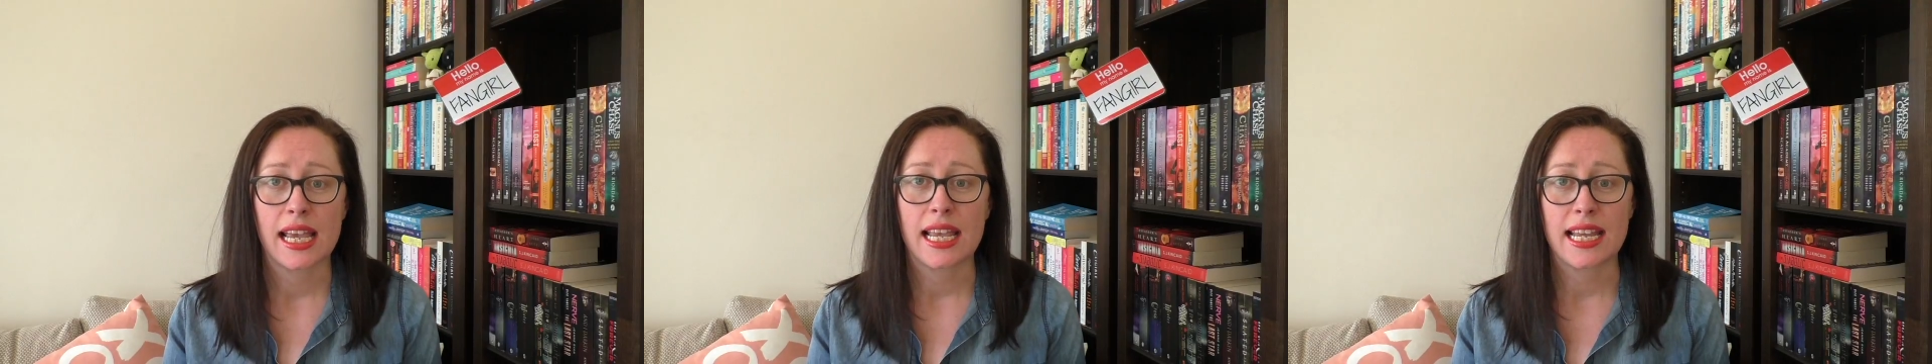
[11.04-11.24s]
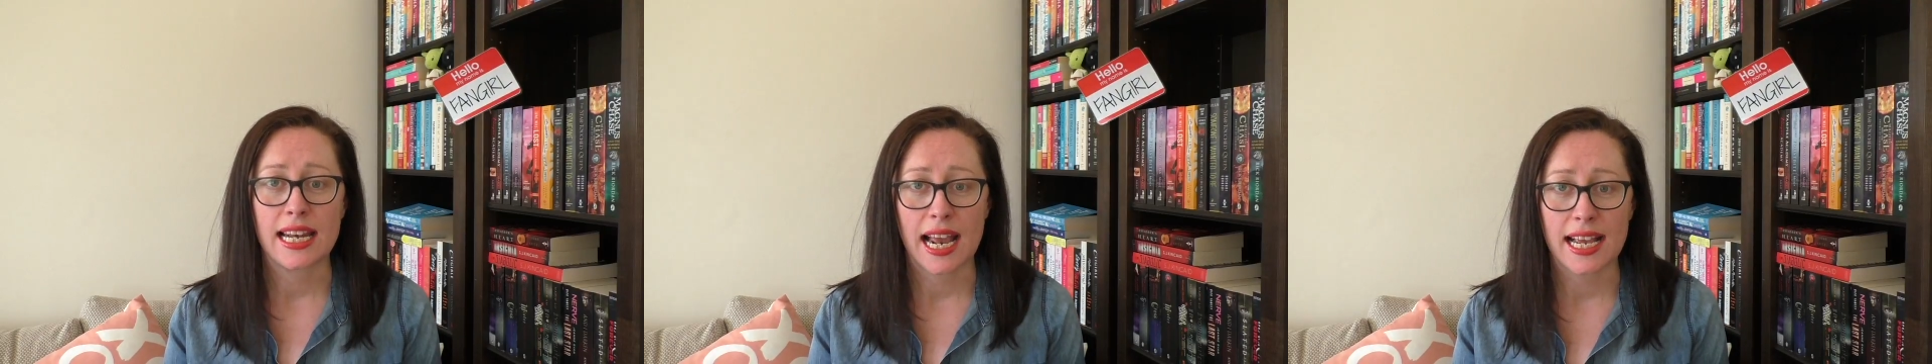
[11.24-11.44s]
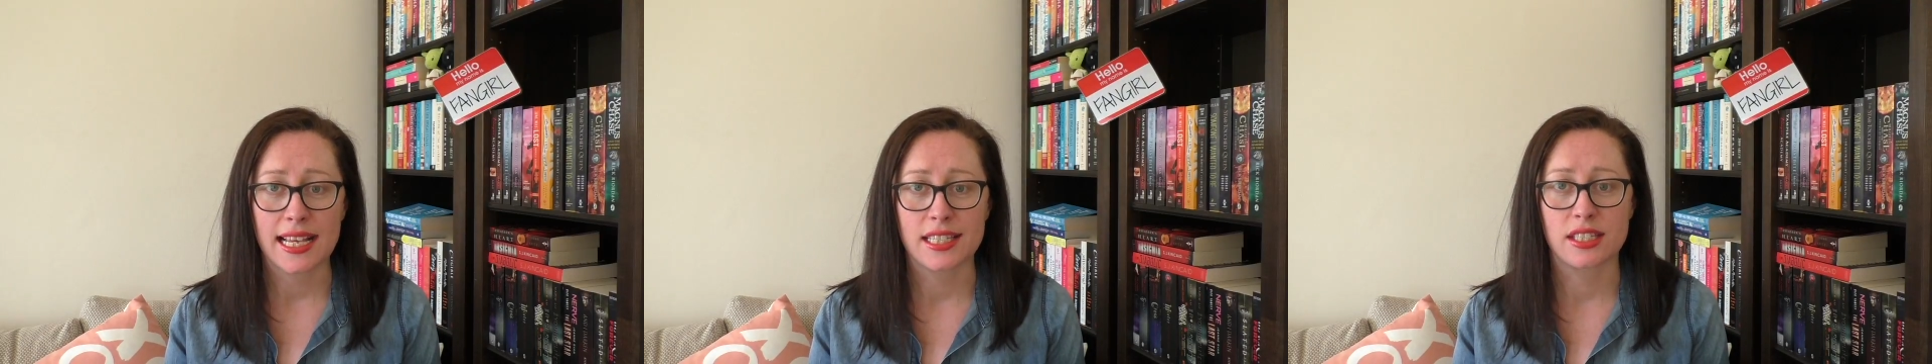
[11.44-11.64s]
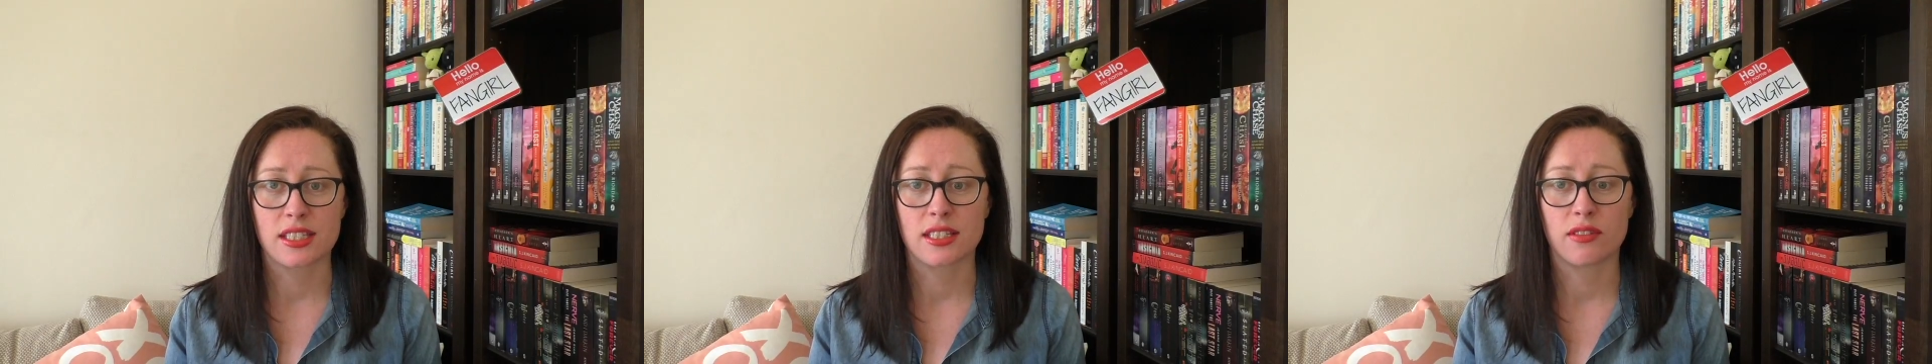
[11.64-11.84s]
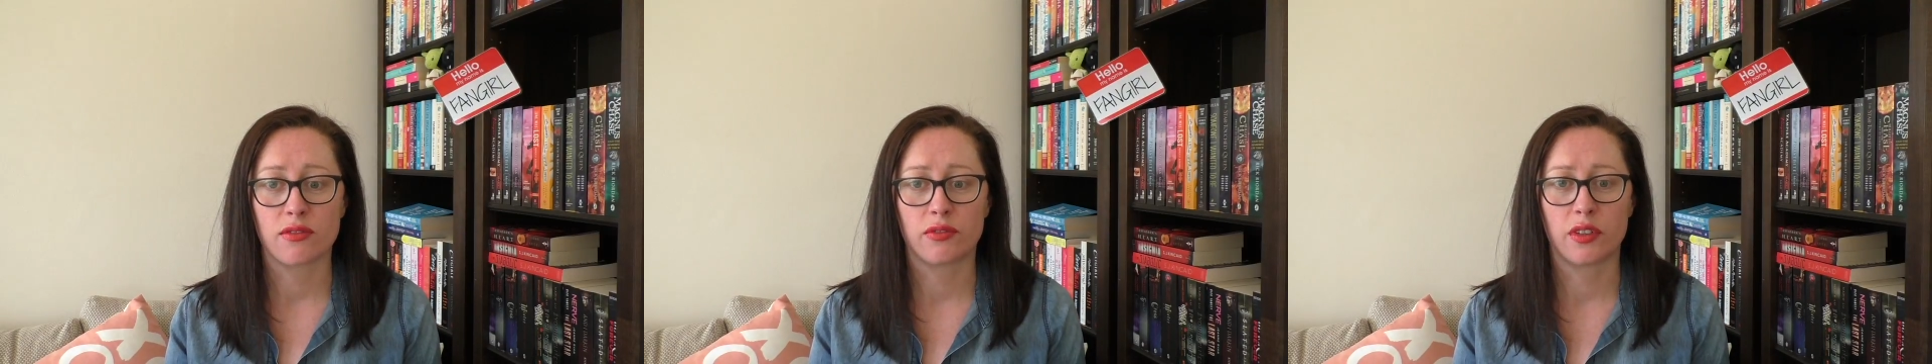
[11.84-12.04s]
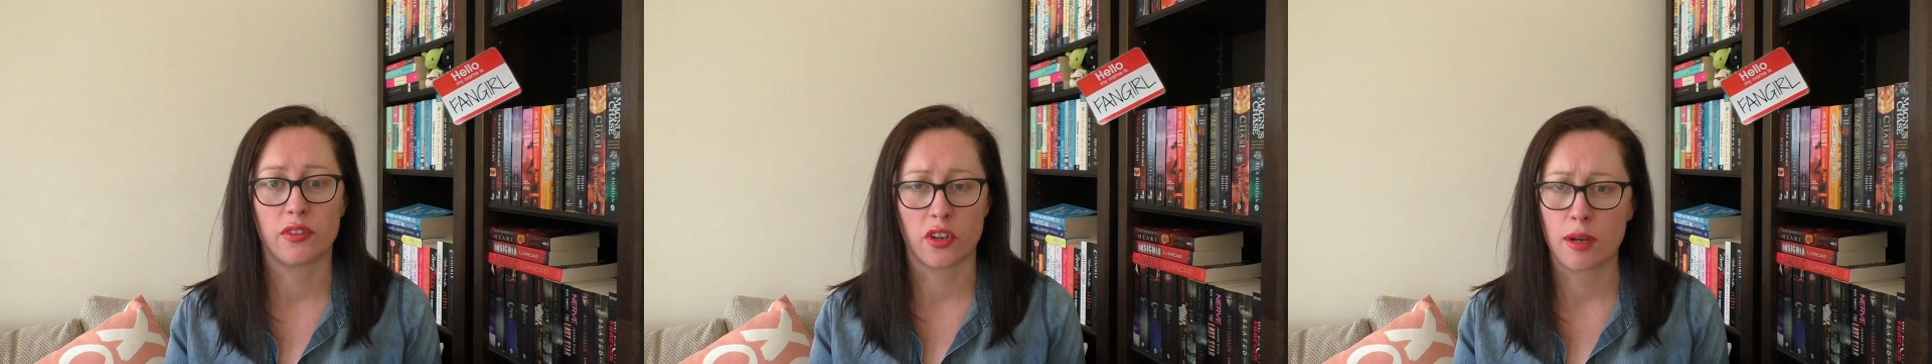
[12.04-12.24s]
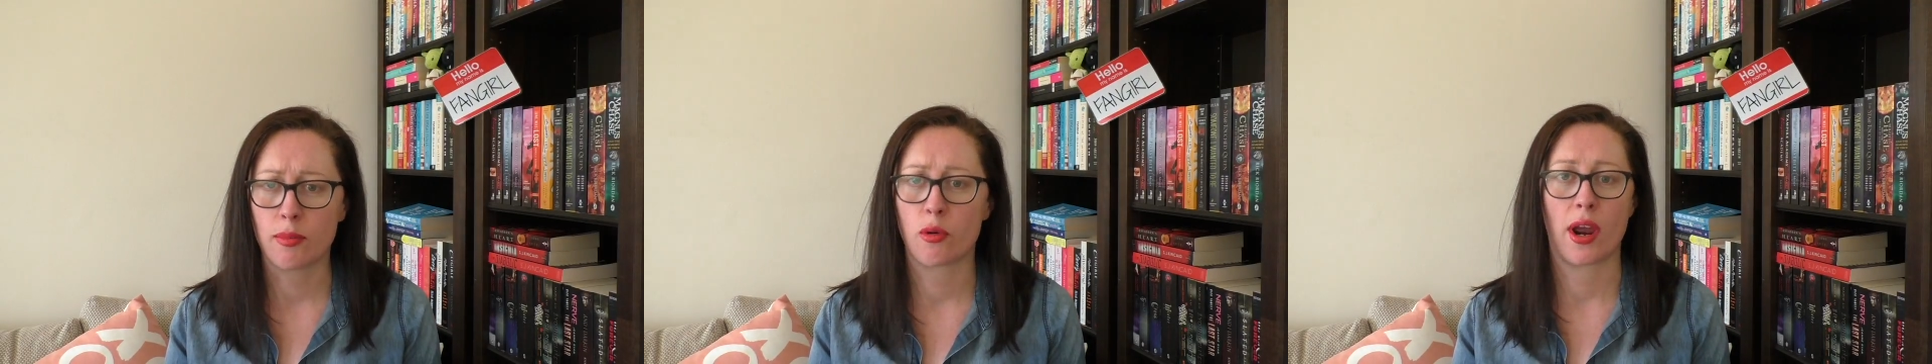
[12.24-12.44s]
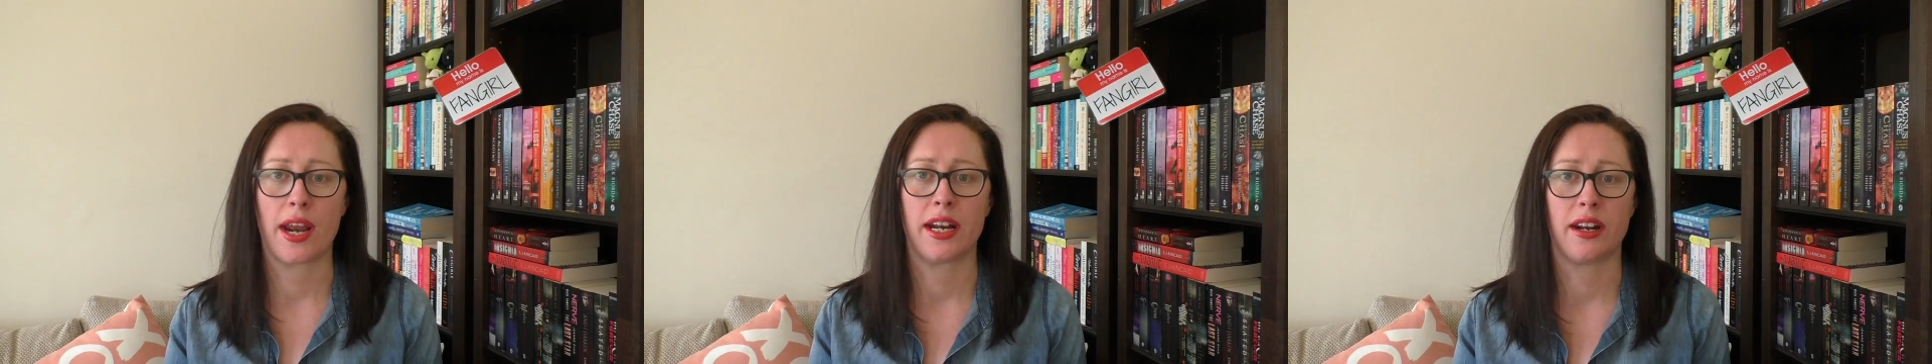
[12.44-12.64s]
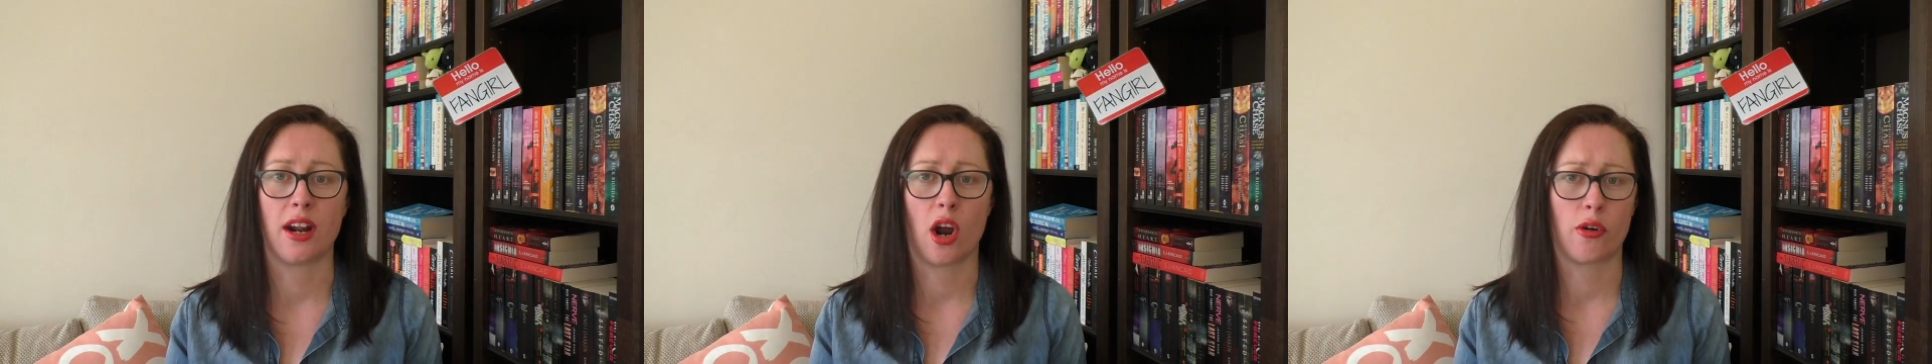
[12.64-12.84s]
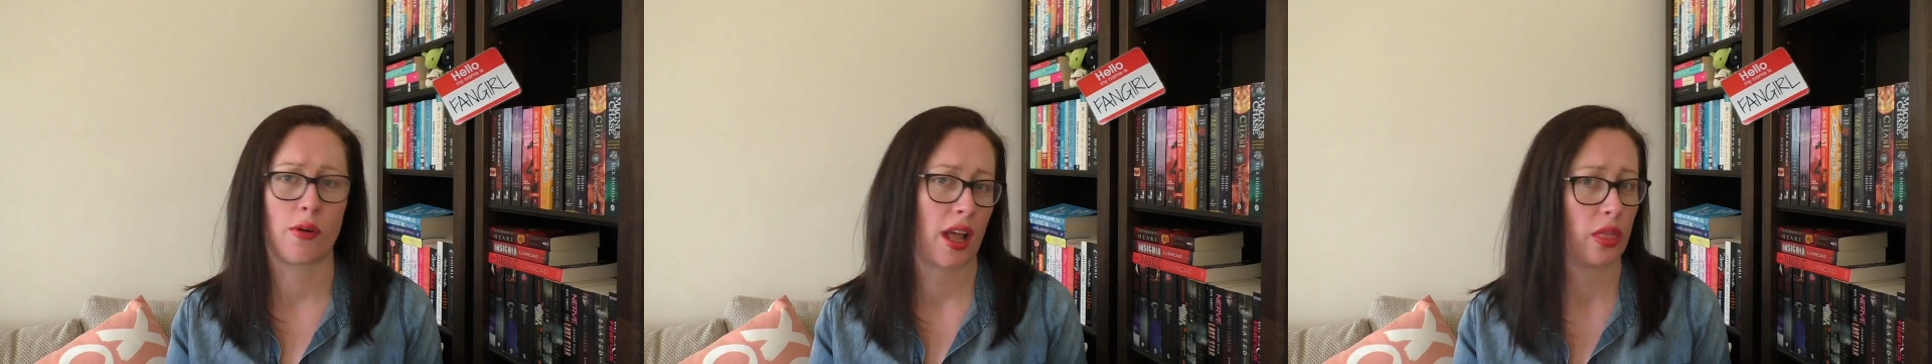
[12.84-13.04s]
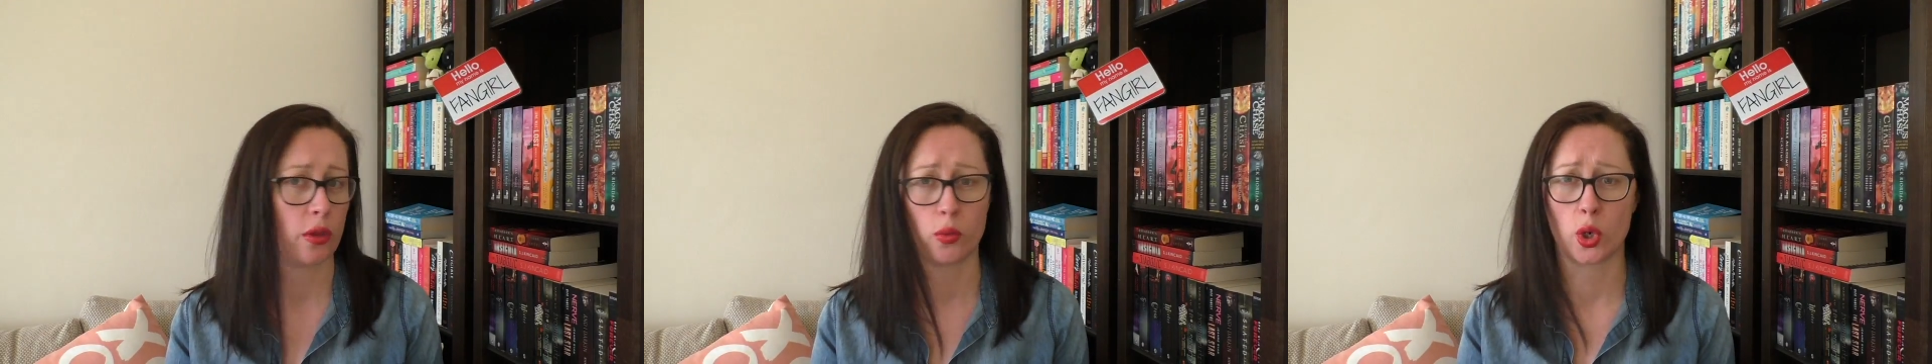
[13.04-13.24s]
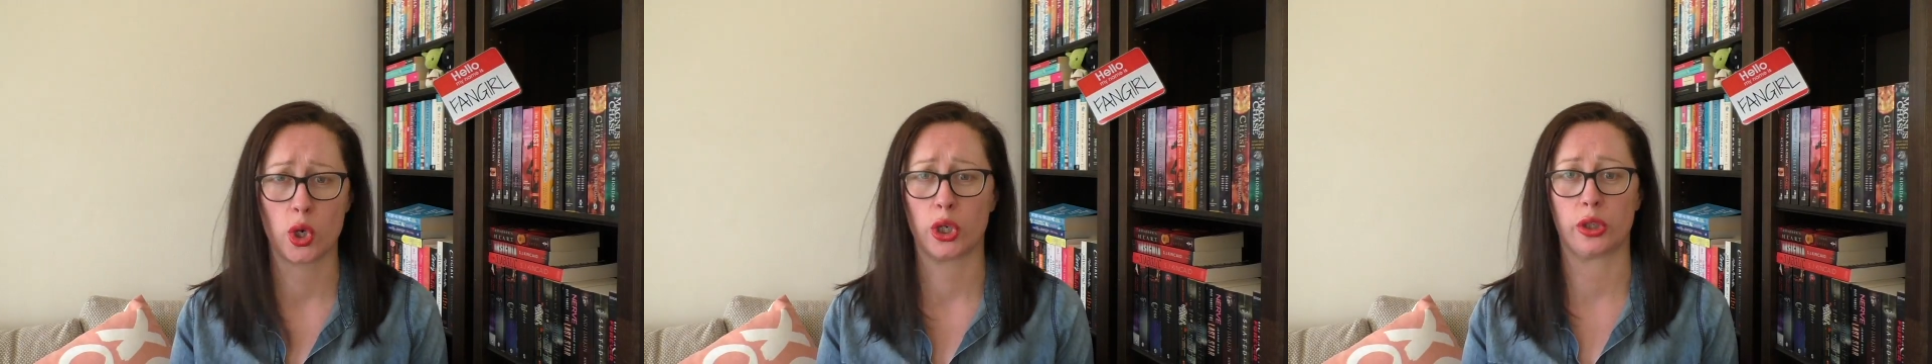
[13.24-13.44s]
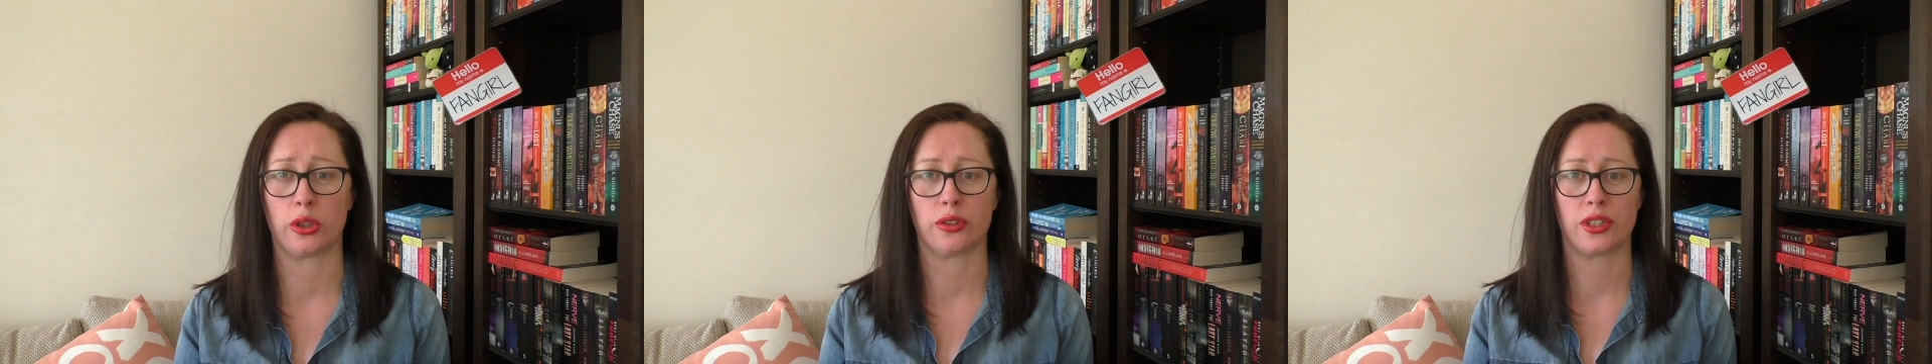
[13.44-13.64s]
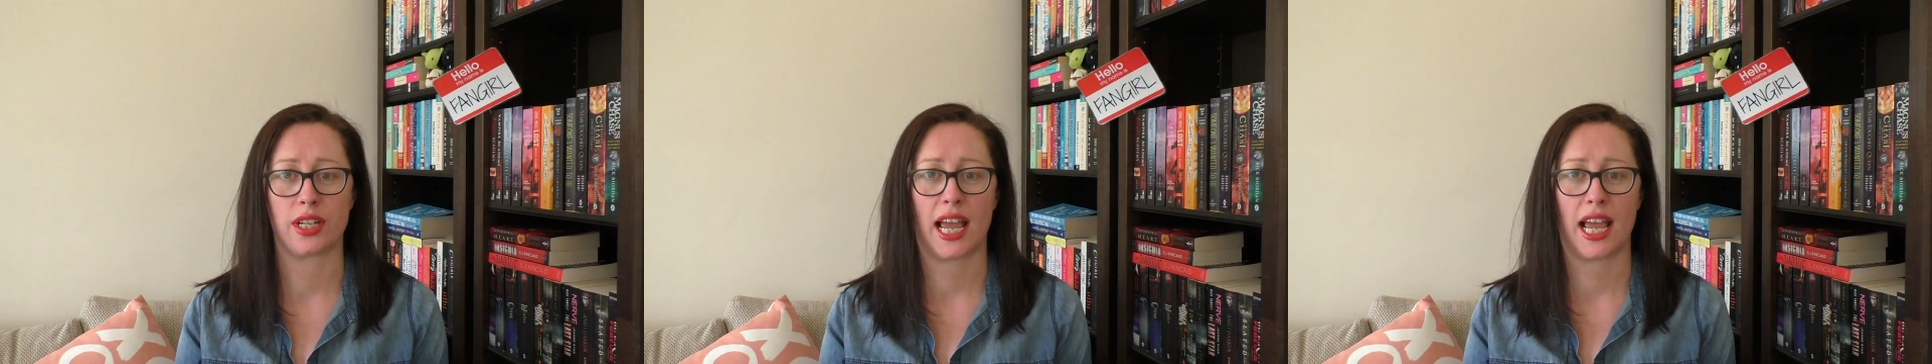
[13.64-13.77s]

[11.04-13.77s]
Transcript: it has reverberated around the world.